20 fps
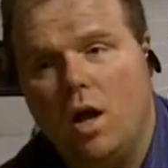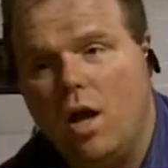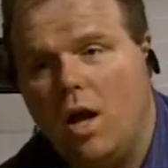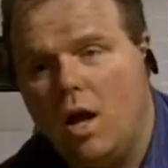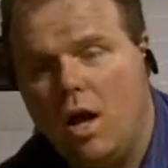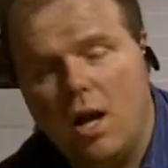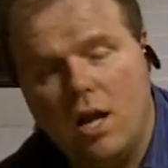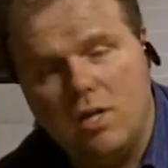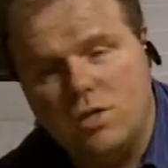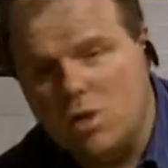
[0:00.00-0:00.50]

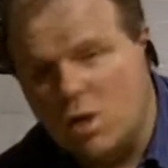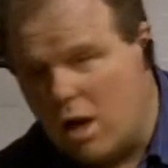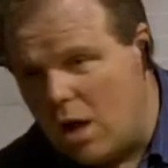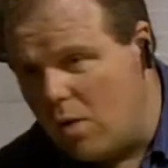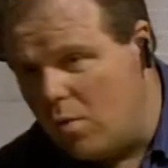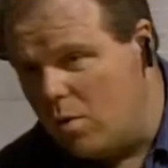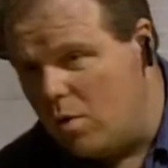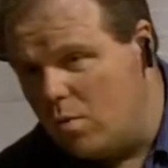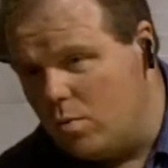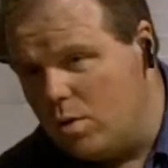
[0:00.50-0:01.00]
and I still
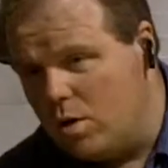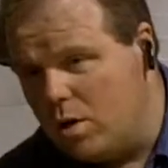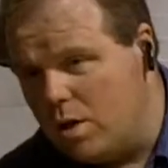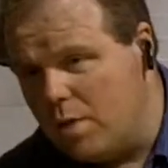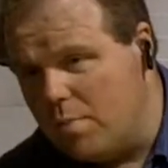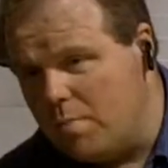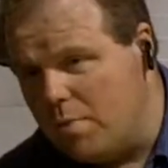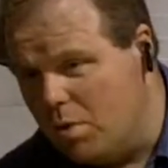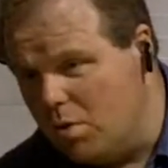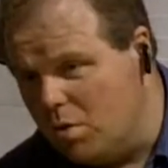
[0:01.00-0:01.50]
got one wheel
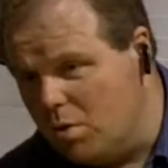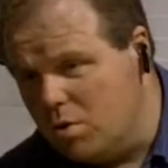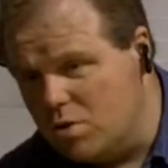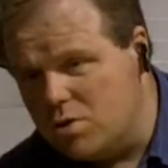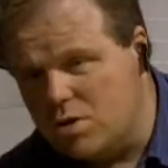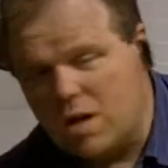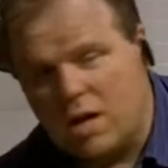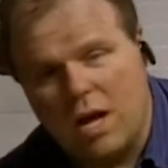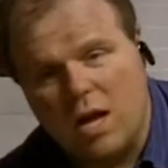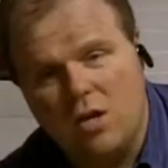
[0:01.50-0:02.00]
that
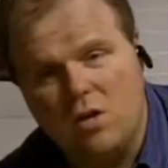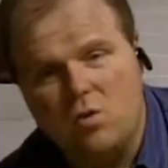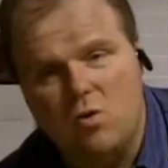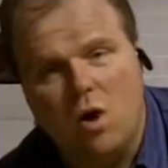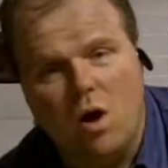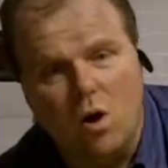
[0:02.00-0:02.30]
pulls, I got new